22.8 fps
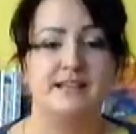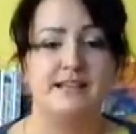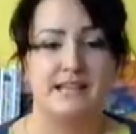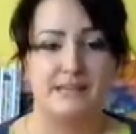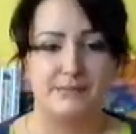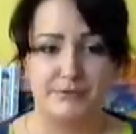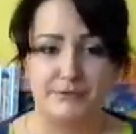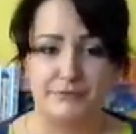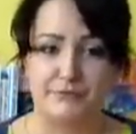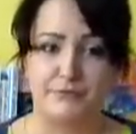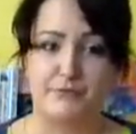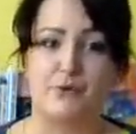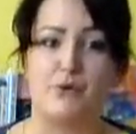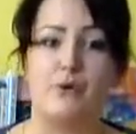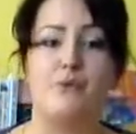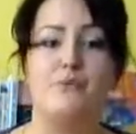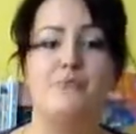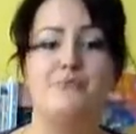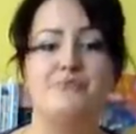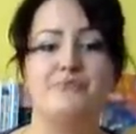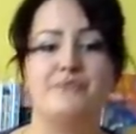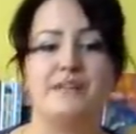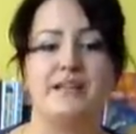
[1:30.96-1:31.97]
Number
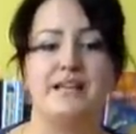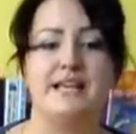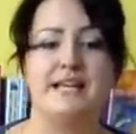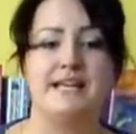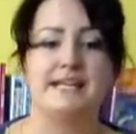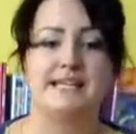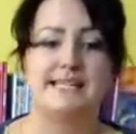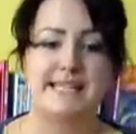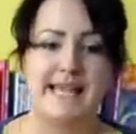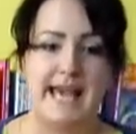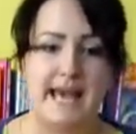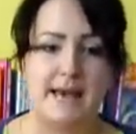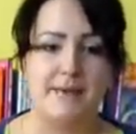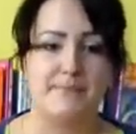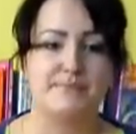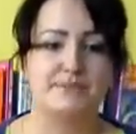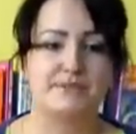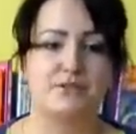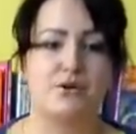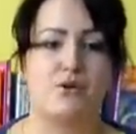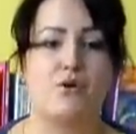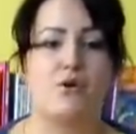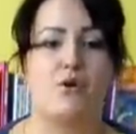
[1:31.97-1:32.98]
4.
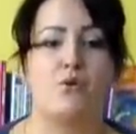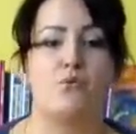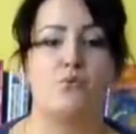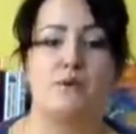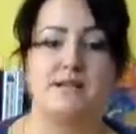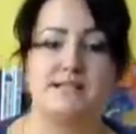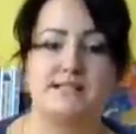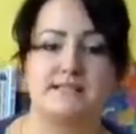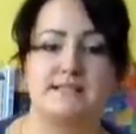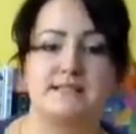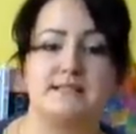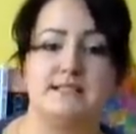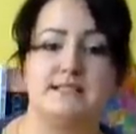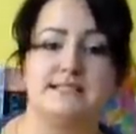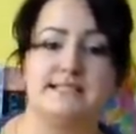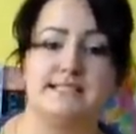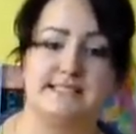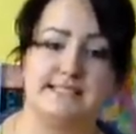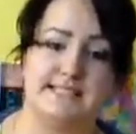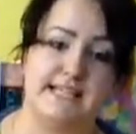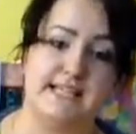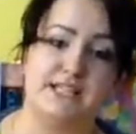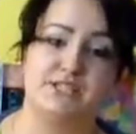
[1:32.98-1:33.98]
Gapped or whistle
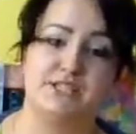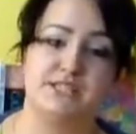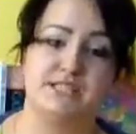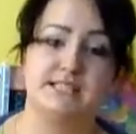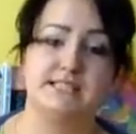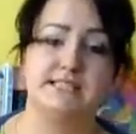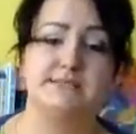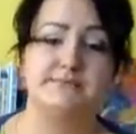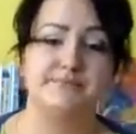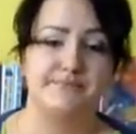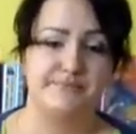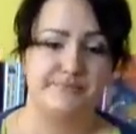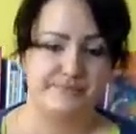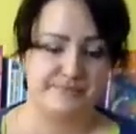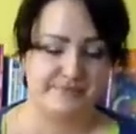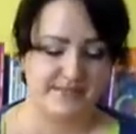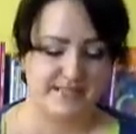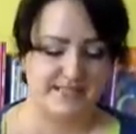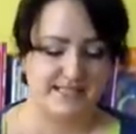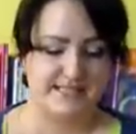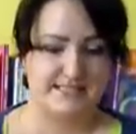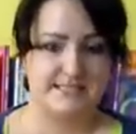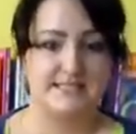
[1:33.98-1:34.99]
dictation.
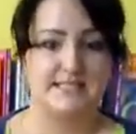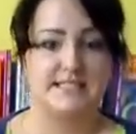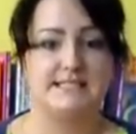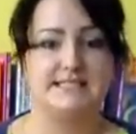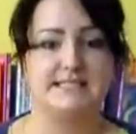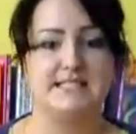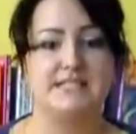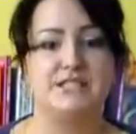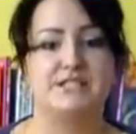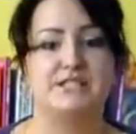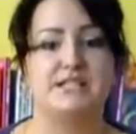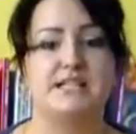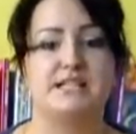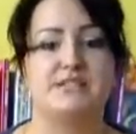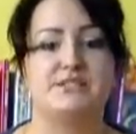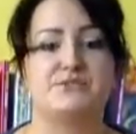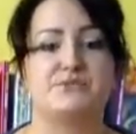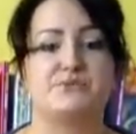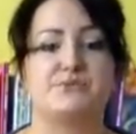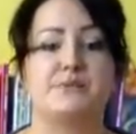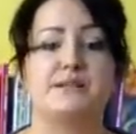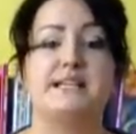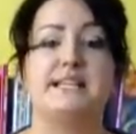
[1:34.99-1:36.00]
The teacher
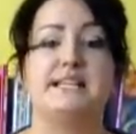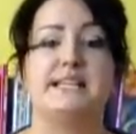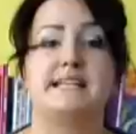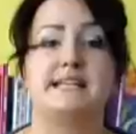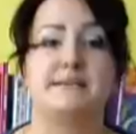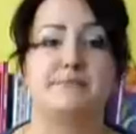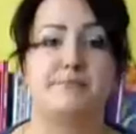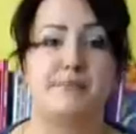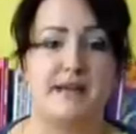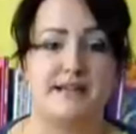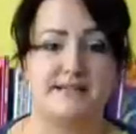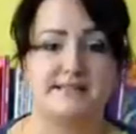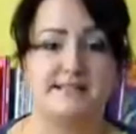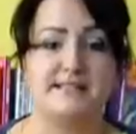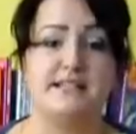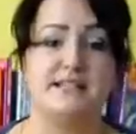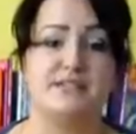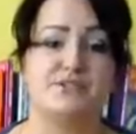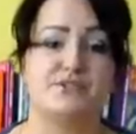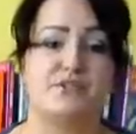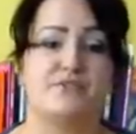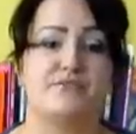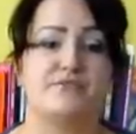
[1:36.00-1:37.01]
is reading a
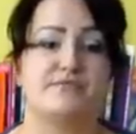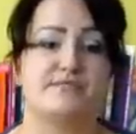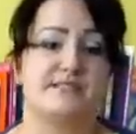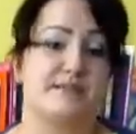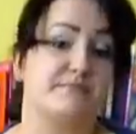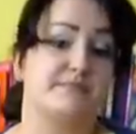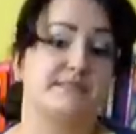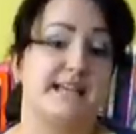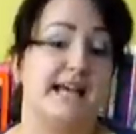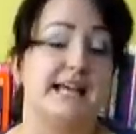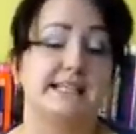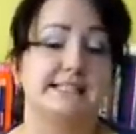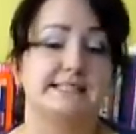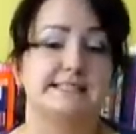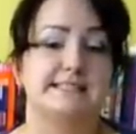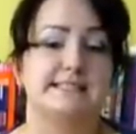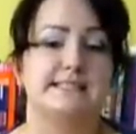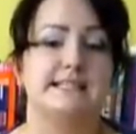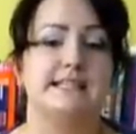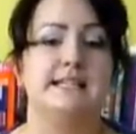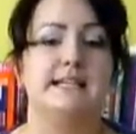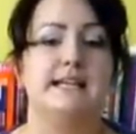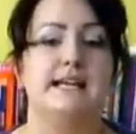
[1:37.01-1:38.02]
passage of some text
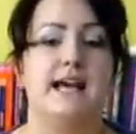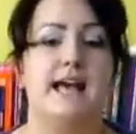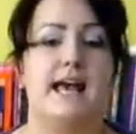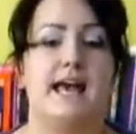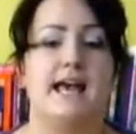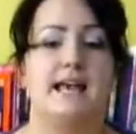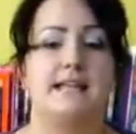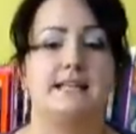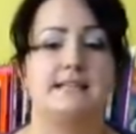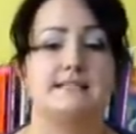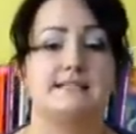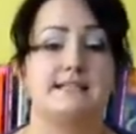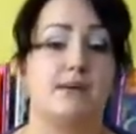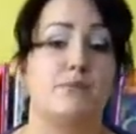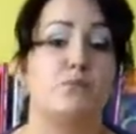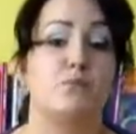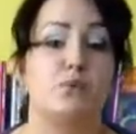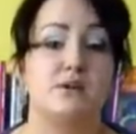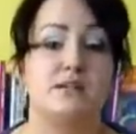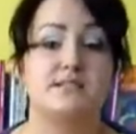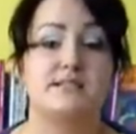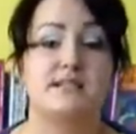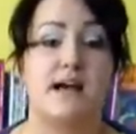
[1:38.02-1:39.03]
and
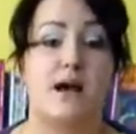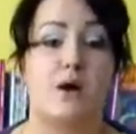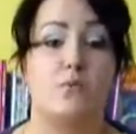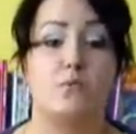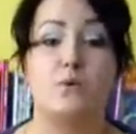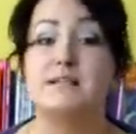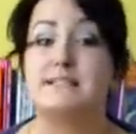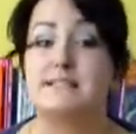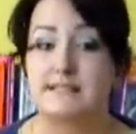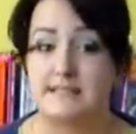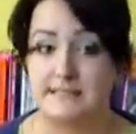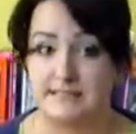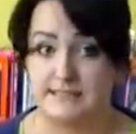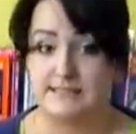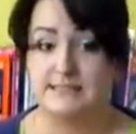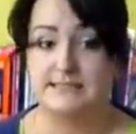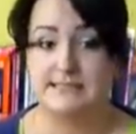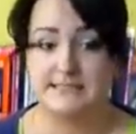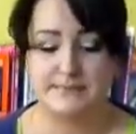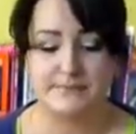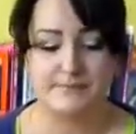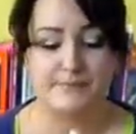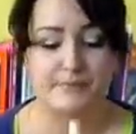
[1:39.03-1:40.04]
some words are
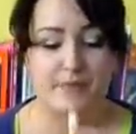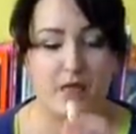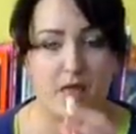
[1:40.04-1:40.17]
whistled,